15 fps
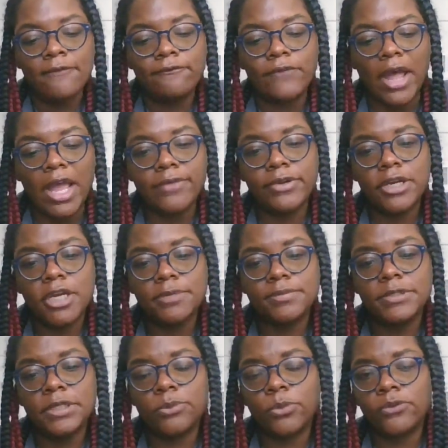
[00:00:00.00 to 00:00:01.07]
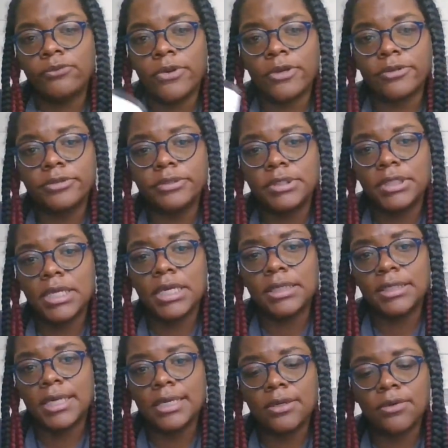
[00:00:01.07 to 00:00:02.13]
Five of Cups in reverse. Yeah,
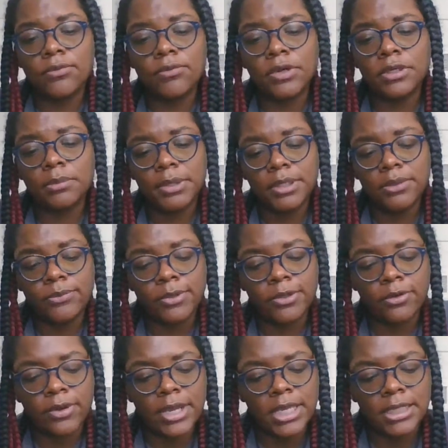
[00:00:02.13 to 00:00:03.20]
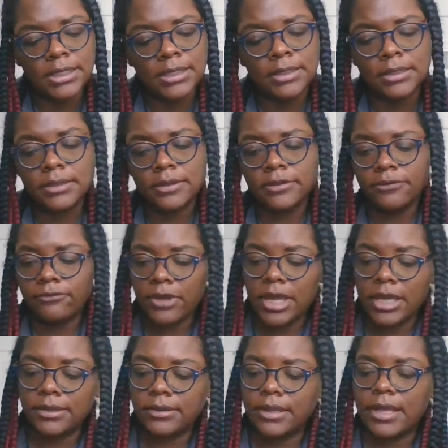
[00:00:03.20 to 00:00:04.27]
they don't want to be regretting the
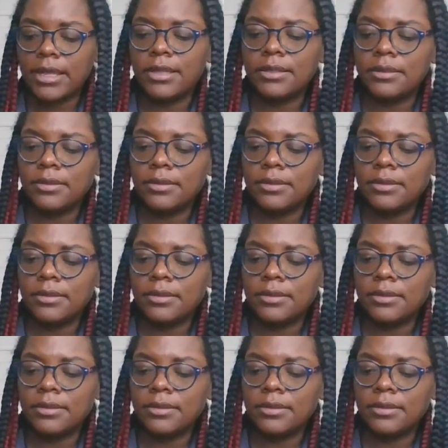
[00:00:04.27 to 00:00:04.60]
fact that...